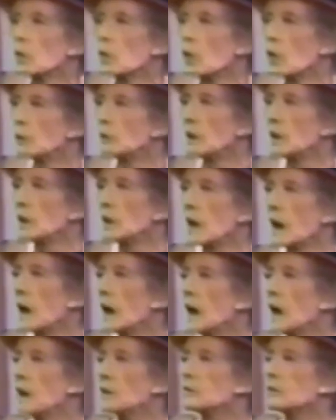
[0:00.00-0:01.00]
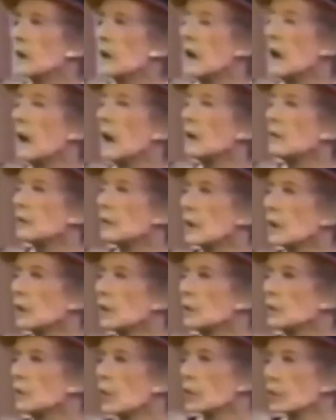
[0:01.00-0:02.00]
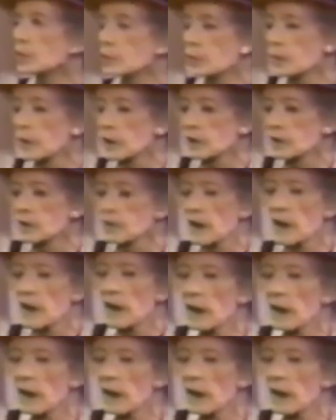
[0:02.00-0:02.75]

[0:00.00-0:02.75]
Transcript: woman I have ever worked with.